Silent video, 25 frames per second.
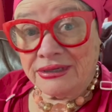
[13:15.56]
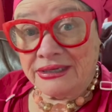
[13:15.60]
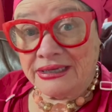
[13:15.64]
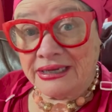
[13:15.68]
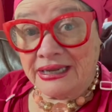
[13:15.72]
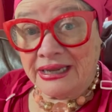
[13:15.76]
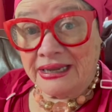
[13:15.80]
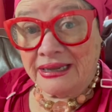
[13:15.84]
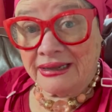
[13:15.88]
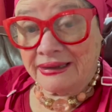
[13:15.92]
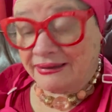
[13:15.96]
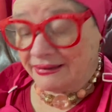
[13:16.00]

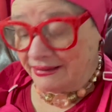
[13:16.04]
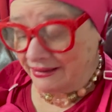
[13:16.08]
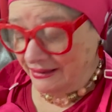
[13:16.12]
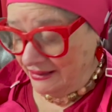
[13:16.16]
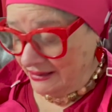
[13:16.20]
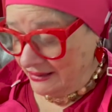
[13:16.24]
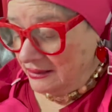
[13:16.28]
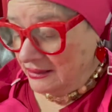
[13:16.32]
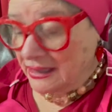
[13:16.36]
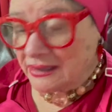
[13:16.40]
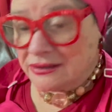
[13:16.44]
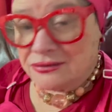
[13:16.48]
day.
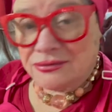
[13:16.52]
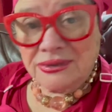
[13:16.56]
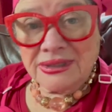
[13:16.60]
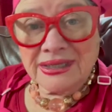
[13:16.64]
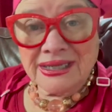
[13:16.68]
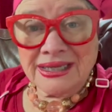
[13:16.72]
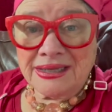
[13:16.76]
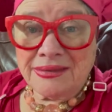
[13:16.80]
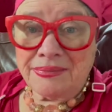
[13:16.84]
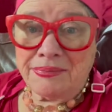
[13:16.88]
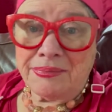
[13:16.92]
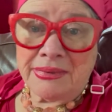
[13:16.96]
That's what
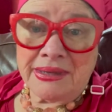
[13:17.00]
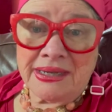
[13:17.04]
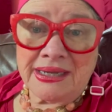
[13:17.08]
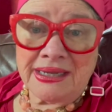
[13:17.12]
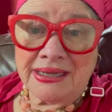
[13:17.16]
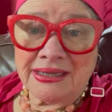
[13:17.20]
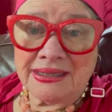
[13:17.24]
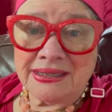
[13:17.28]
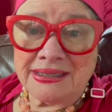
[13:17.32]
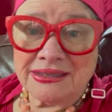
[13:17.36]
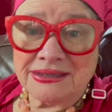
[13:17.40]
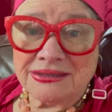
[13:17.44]
kept
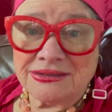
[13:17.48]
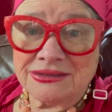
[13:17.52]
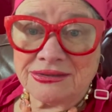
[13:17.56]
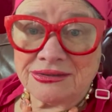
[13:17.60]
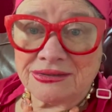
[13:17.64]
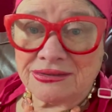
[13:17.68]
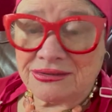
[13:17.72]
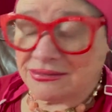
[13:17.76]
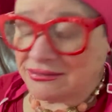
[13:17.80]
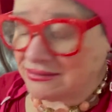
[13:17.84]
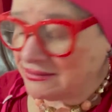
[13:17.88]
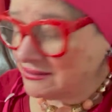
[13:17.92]
Annie
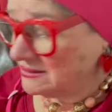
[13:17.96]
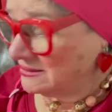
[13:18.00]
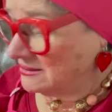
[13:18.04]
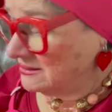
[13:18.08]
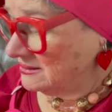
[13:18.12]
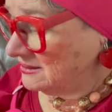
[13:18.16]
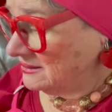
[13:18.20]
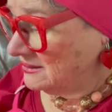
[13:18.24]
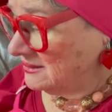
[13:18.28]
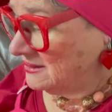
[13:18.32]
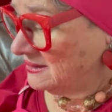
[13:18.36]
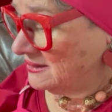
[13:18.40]
so
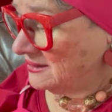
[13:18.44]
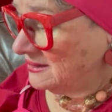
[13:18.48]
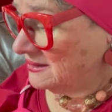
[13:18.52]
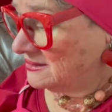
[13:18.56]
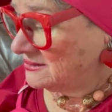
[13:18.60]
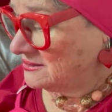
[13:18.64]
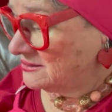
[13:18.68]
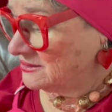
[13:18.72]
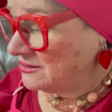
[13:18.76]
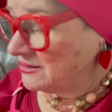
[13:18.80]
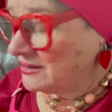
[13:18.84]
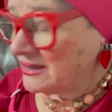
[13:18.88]

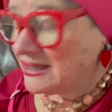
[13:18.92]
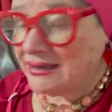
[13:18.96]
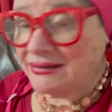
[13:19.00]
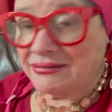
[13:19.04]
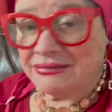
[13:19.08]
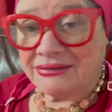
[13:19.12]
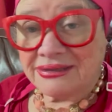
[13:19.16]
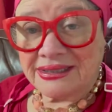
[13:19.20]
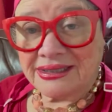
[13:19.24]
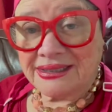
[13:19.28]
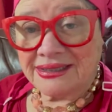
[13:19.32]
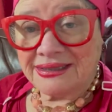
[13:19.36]

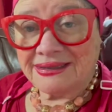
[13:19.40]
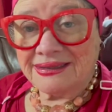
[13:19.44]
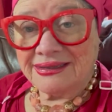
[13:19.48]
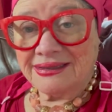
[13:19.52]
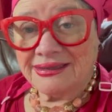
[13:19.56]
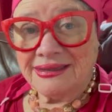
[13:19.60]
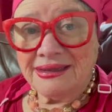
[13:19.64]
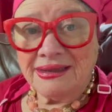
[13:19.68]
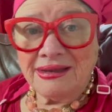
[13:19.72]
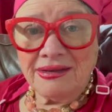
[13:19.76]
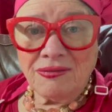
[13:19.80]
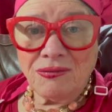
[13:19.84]
healthy.
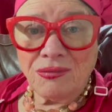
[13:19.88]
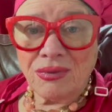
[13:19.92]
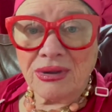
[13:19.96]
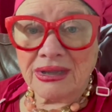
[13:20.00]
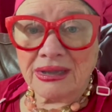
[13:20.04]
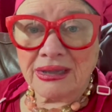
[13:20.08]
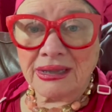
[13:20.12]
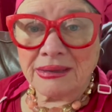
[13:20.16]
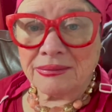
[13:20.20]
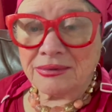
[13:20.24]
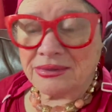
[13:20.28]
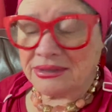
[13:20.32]

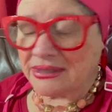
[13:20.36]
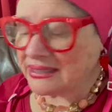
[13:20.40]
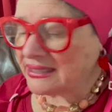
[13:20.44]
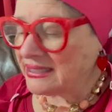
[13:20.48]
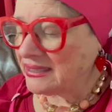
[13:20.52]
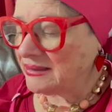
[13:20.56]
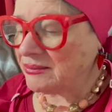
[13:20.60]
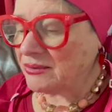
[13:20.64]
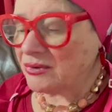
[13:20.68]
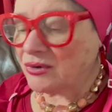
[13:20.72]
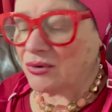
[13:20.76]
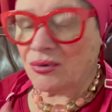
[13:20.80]
Well, I'm going to
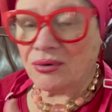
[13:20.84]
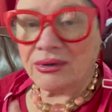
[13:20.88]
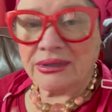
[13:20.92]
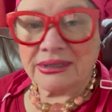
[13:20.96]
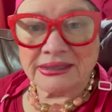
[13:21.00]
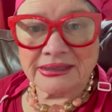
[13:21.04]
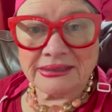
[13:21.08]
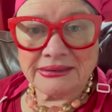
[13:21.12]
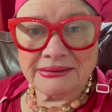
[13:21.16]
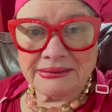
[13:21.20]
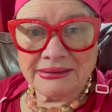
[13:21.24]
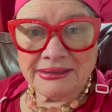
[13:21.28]
keep
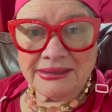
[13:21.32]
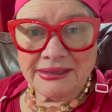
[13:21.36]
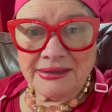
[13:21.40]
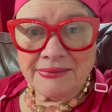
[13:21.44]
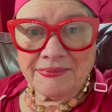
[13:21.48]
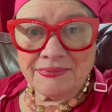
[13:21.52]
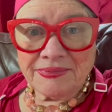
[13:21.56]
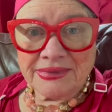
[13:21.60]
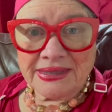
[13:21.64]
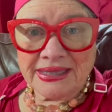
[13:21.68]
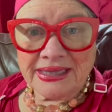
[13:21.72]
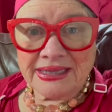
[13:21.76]
going.
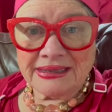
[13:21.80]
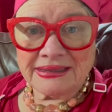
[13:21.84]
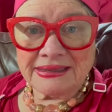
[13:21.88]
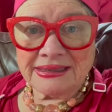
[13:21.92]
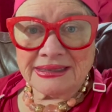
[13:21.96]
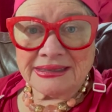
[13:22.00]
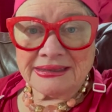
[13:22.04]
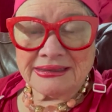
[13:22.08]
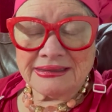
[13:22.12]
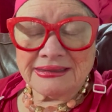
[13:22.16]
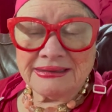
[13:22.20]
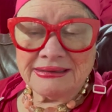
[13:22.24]
And
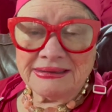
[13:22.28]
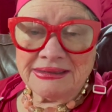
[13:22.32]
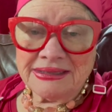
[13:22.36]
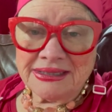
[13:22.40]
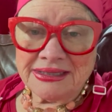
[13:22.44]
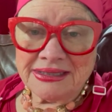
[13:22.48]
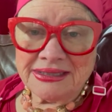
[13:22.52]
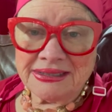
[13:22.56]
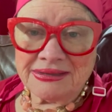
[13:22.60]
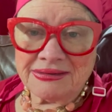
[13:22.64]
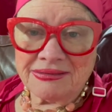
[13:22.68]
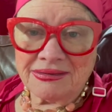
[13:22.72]
then,
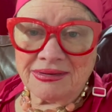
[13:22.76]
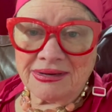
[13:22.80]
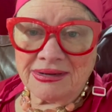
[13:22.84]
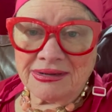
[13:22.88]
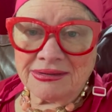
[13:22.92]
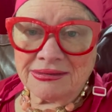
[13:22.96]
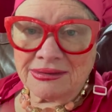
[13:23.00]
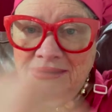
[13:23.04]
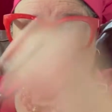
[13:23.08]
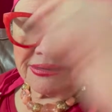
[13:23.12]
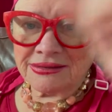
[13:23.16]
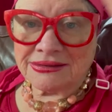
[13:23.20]

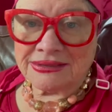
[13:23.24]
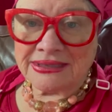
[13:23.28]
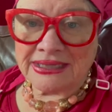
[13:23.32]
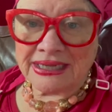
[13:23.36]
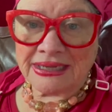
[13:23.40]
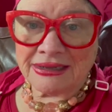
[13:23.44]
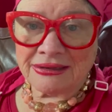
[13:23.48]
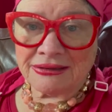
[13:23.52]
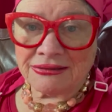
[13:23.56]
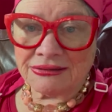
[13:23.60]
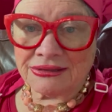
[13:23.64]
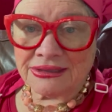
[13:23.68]
I'll
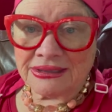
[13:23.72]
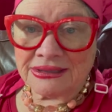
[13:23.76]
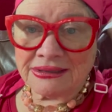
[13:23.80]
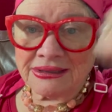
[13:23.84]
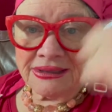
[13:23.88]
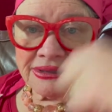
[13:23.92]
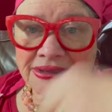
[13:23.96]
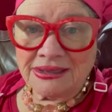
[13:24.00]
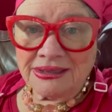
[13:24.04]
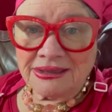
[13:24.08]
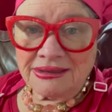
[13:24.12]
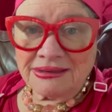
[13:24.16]
dangle
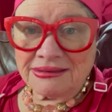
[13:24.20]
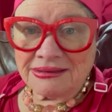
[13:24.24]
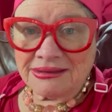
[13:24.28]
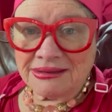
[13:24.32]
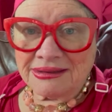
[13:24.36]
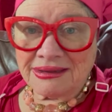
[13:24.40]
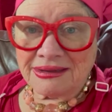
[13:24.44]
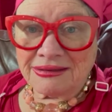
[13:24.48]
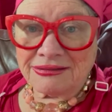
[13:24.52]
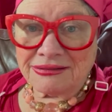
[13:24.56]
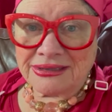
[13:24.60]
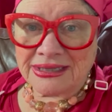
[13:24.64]

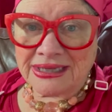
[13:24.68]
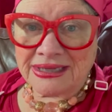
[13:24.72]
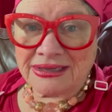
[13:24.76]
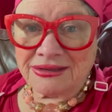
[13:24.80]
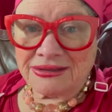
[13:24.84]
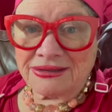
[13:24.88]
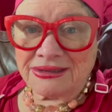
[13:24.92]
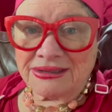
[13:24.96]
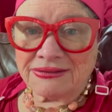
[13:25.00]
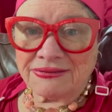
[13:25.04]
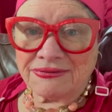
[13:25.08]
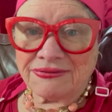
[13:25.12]

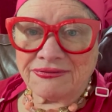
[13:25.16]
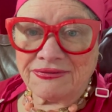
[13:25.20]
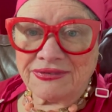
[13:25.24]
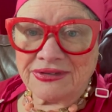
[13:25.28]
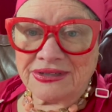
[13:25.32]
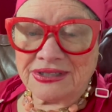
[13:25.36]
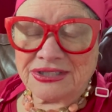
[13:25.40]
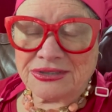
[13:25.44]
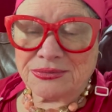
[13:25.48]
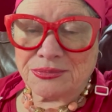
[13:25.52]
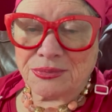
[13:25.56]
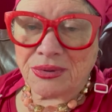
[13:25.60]
the
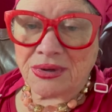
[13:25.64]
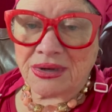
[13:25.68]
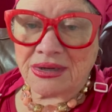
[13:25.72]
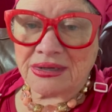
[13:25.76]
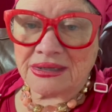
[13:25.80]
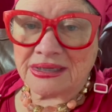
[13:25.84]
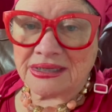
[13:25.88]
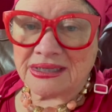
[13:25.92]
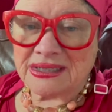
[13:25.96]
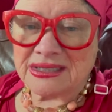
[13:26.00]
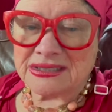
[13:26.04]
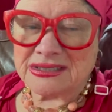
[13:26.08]
finished
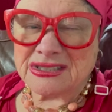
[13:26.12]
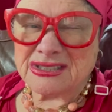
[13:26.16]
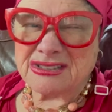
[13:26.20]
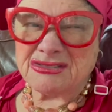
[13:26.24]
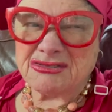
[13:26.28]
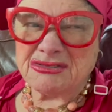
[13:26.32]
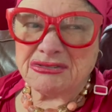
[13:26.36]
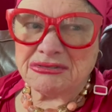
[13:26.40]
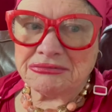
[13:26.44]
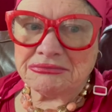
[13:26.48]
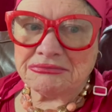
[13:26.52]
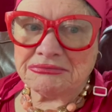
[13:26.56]
product because
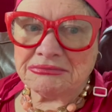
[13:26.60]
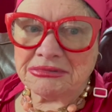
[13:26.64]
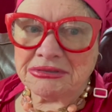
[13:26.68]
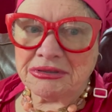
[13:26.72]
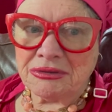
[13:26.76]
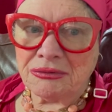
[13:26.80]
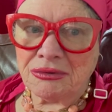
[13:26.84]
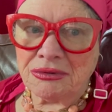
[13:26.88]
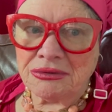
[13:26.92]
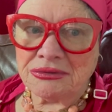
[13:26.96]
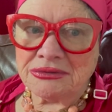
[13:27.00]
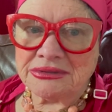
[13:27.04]
it
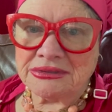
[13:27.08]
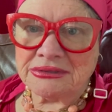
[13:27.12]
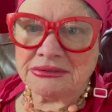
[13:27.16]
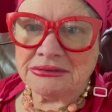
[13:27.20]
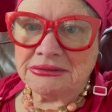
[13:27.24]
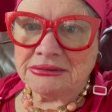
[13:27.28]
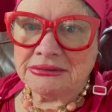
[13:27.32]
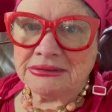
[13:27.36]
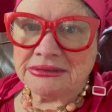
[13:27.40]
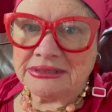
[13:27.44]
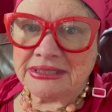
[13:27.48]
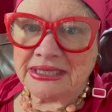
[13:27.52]
won't
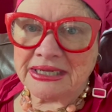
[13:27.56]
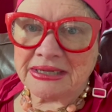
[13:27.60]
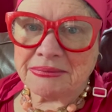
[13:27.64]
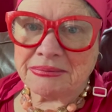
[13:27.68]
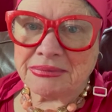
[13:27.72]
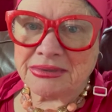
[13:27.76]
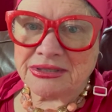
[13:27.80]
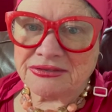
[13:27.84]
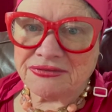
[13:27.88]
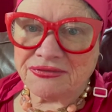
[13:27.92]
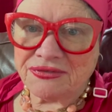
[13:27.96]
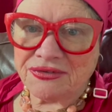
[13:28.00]
take
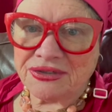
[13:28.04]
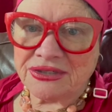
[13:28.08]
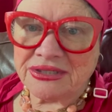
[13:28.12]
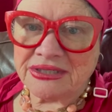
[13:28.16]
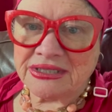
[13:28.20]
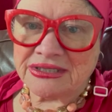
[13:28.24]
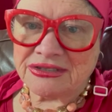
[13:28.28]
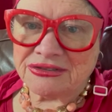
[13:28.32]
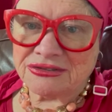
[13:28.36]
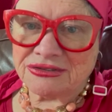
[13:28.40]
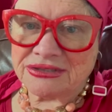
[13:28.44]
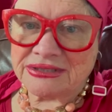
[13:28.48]
much for you
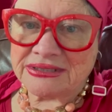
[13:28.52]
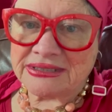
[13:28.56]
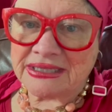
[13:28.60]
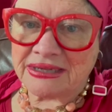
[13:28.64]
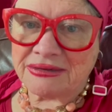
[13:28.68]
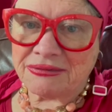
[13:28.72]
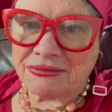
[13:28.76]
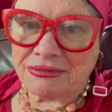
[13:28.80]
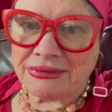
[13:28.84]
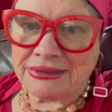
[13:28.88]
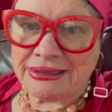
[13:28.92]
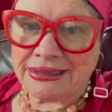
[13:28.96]
to
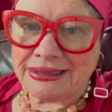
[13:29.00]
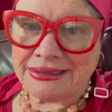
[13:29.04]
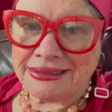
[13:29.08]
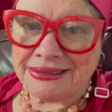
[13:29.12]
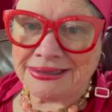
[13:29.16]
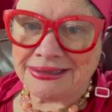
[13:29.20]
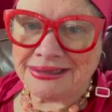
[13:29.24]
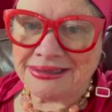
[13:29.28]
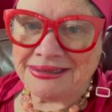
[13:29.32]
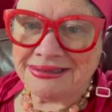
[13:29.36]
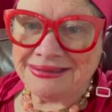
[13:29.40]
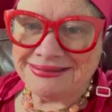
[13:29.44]
understand what I
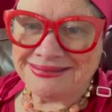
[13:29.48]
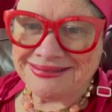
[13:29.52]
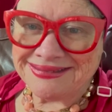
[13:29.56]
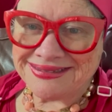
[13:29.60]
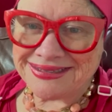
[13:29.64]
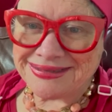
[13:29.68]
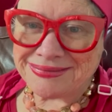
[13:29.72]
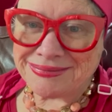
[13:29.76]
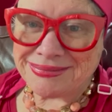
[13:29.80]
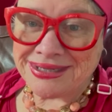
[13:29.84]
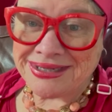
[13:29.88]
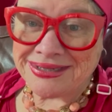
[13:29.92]
did
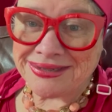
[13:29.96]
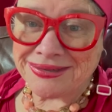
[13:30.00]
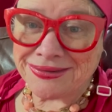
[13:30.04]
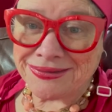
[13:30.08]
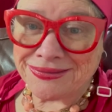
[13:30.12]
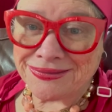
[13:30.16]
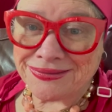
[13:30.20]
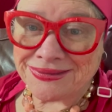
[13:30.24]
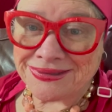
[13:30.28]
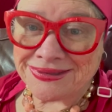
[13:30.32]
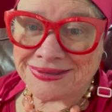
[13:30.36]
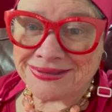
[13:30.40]
to make
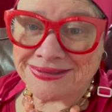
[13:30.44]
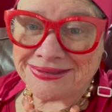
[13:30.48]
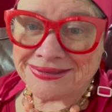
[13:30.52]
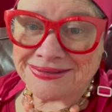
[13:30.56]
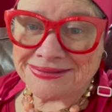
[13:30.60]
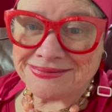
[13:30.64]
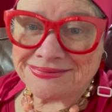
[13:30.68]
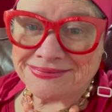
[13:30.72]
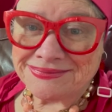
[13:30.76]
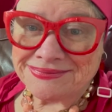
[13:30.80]
it work.